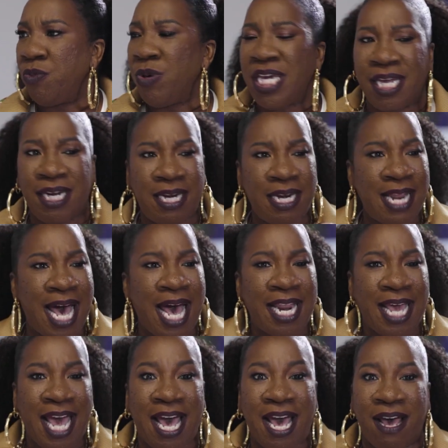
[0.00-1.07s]
We cannot
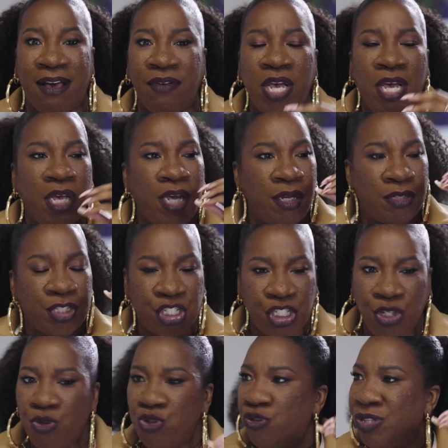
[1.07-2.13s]
have
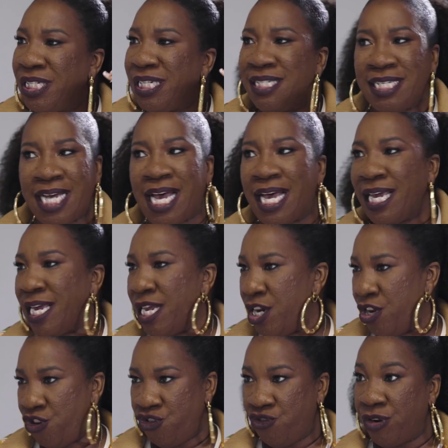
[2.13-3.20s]
children dying in
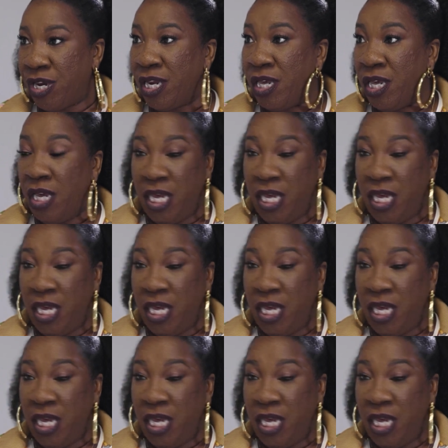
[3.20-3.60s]
the street.